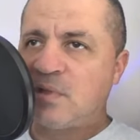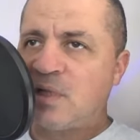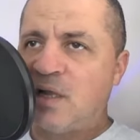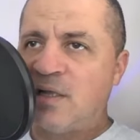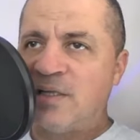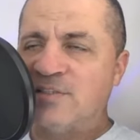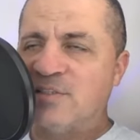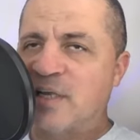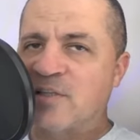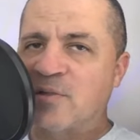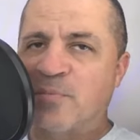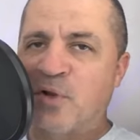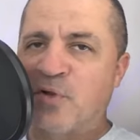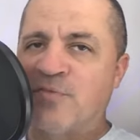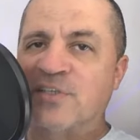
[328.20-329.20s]
it's like
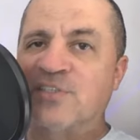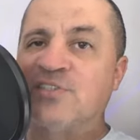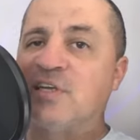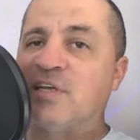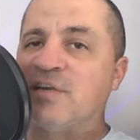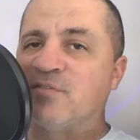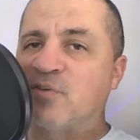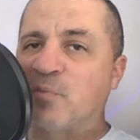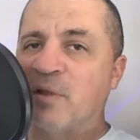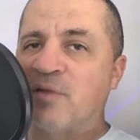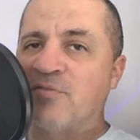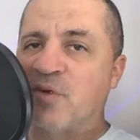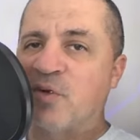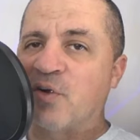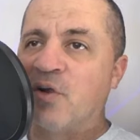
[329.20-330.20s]
the perfect city for me
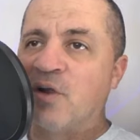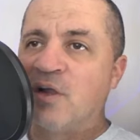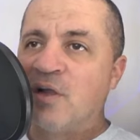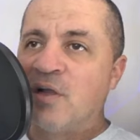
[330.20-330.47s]
for